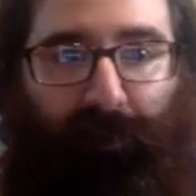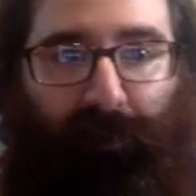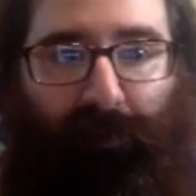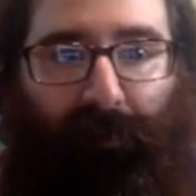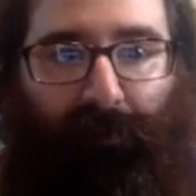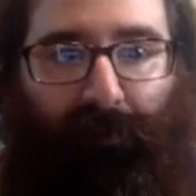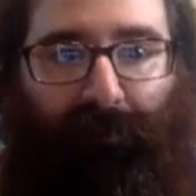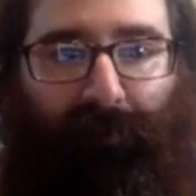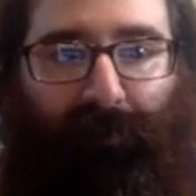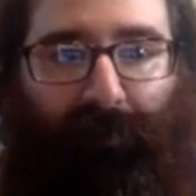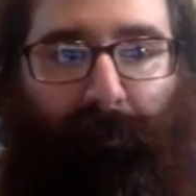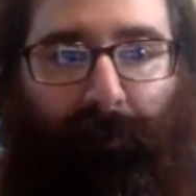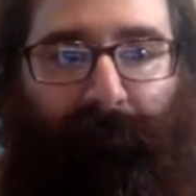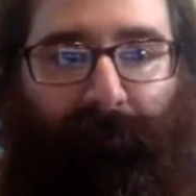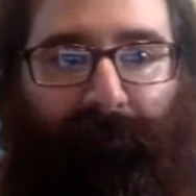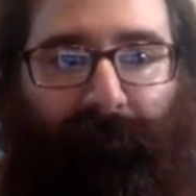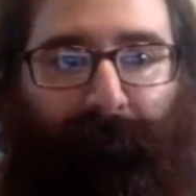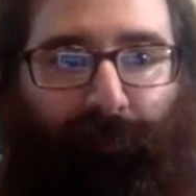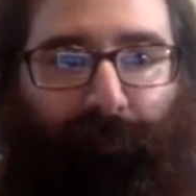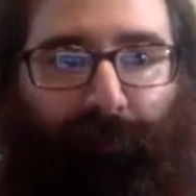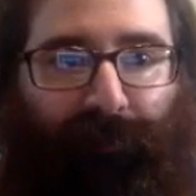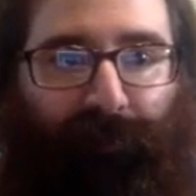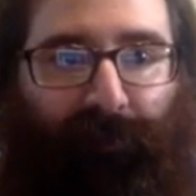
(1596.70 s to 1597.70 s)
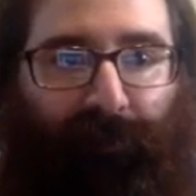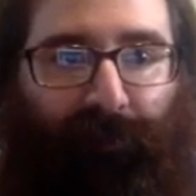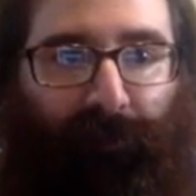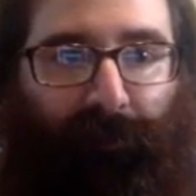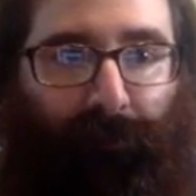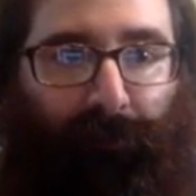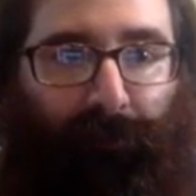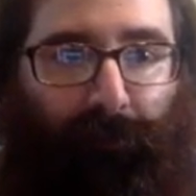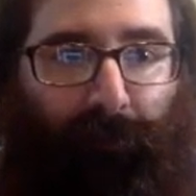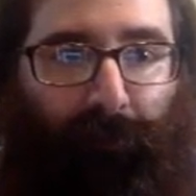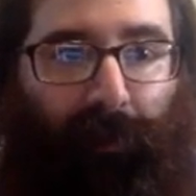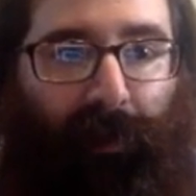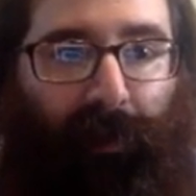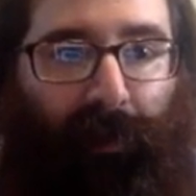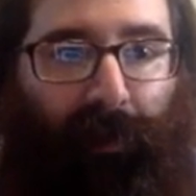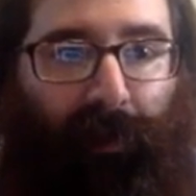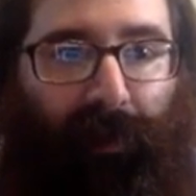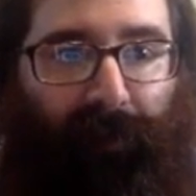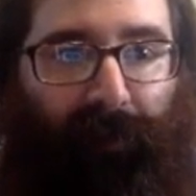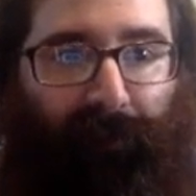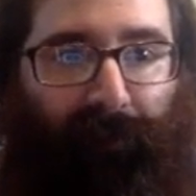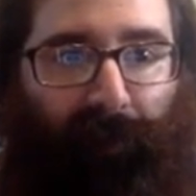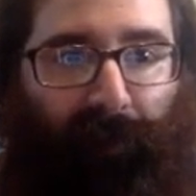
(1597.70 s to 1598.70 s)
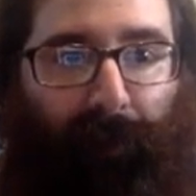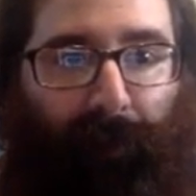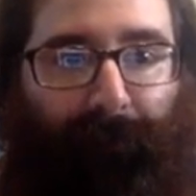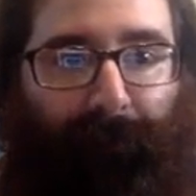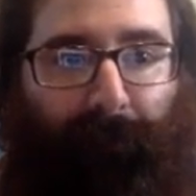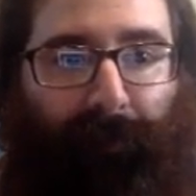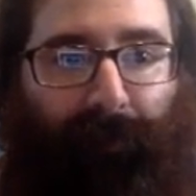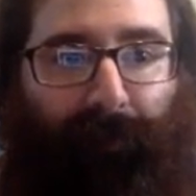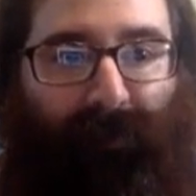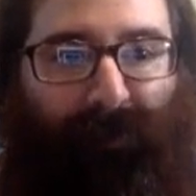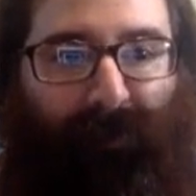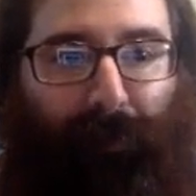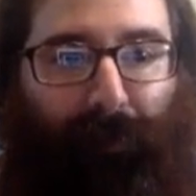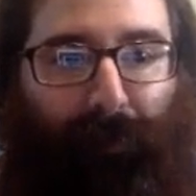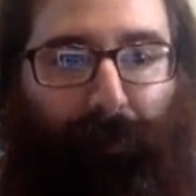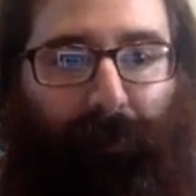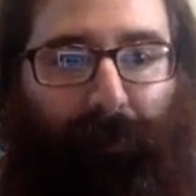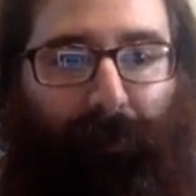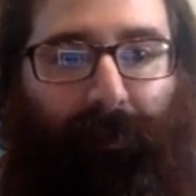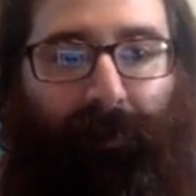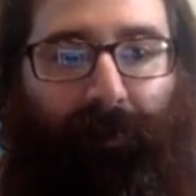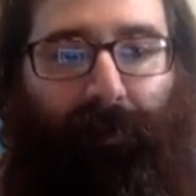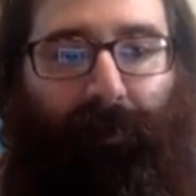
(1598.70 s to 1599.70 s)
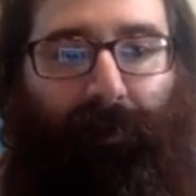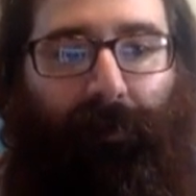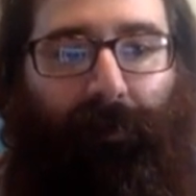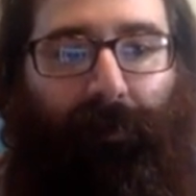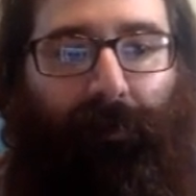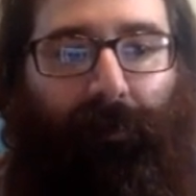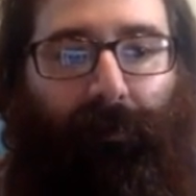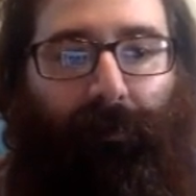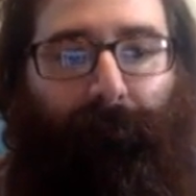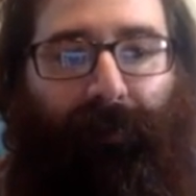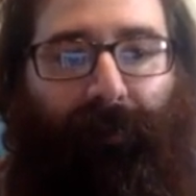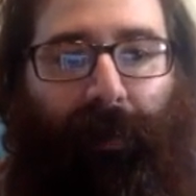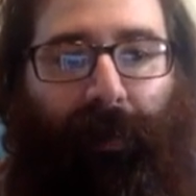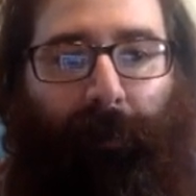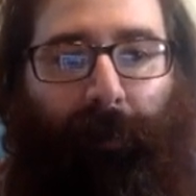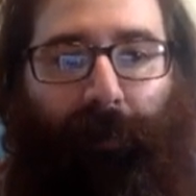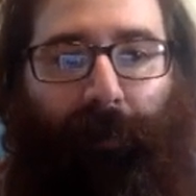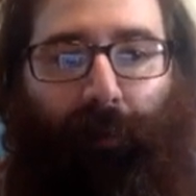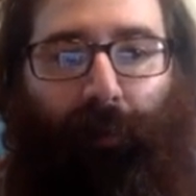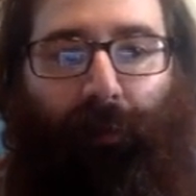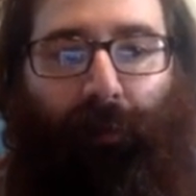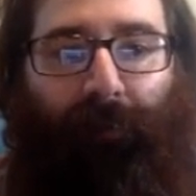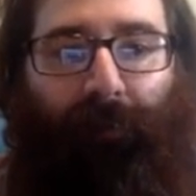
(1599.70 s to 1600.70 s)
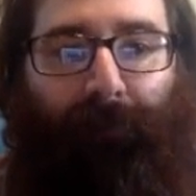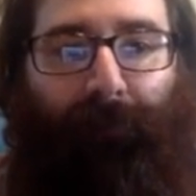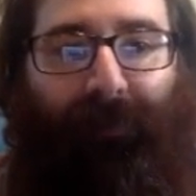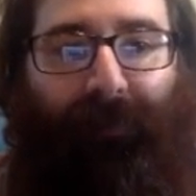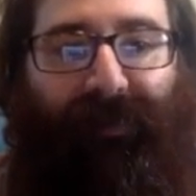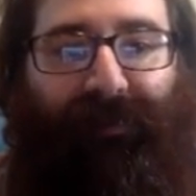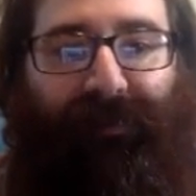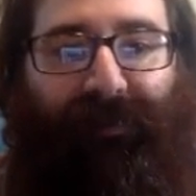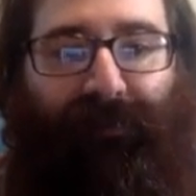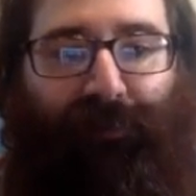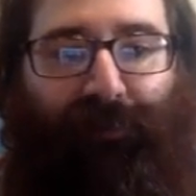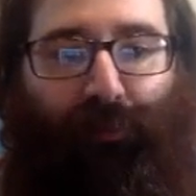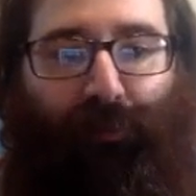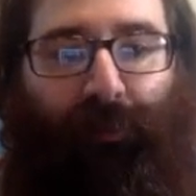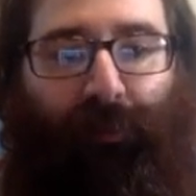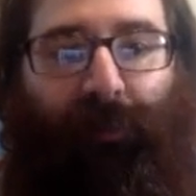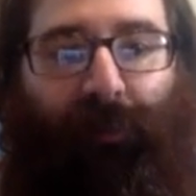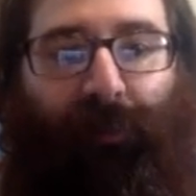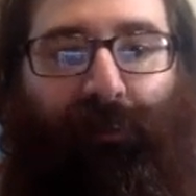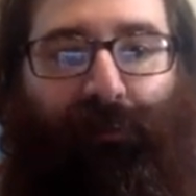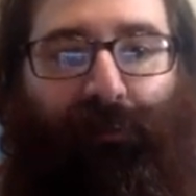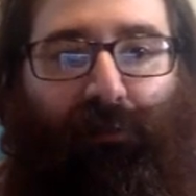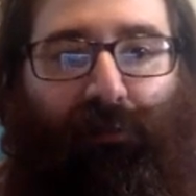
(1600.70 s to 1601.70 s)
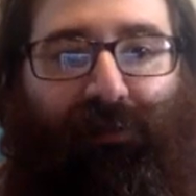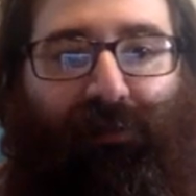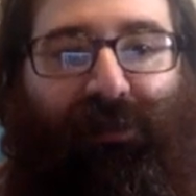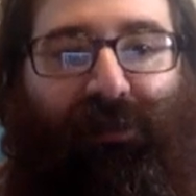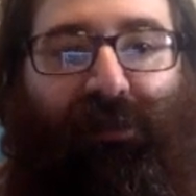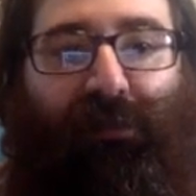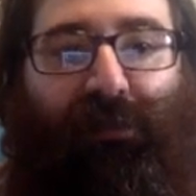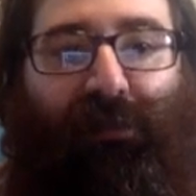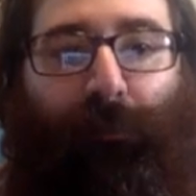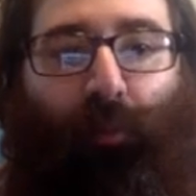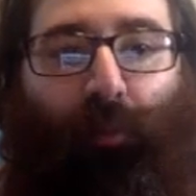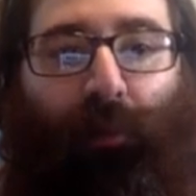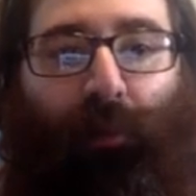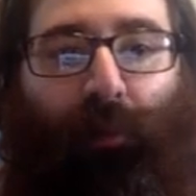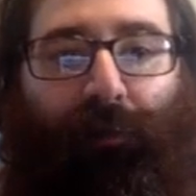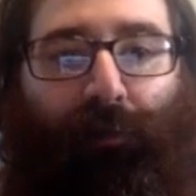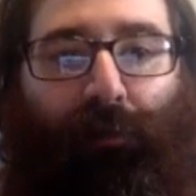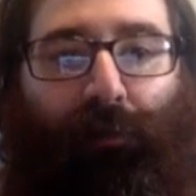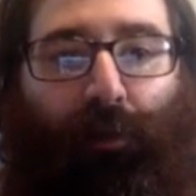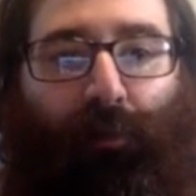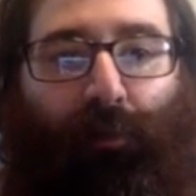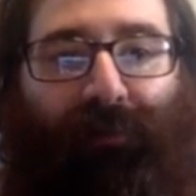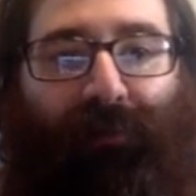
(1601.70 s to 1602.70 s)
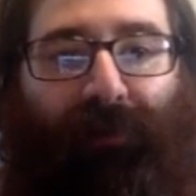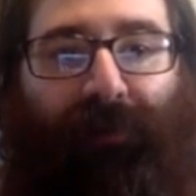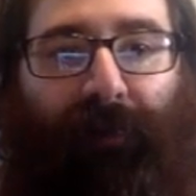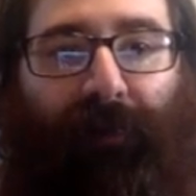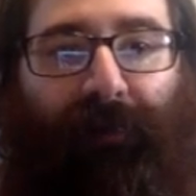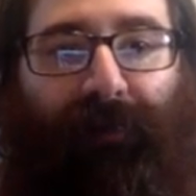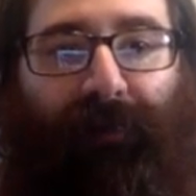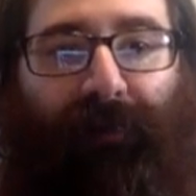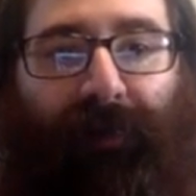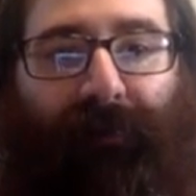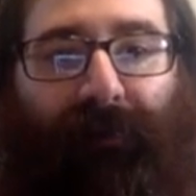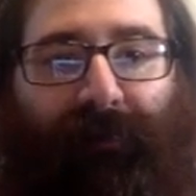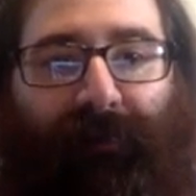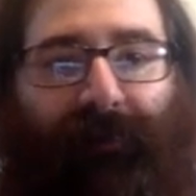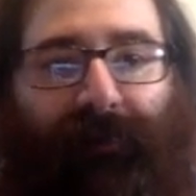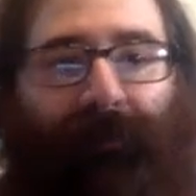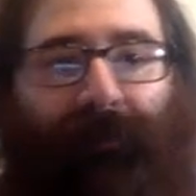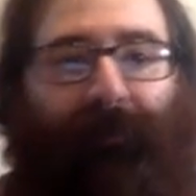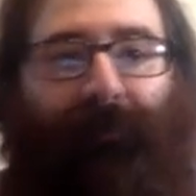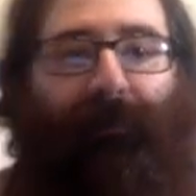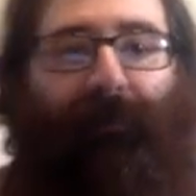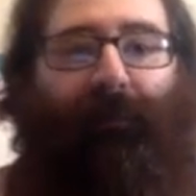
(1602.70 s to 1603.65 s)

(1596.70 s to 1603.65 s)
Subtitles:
the sum of the particular and the complementary, but now I know all the pieces to it. So c sub 1 cosine 10t,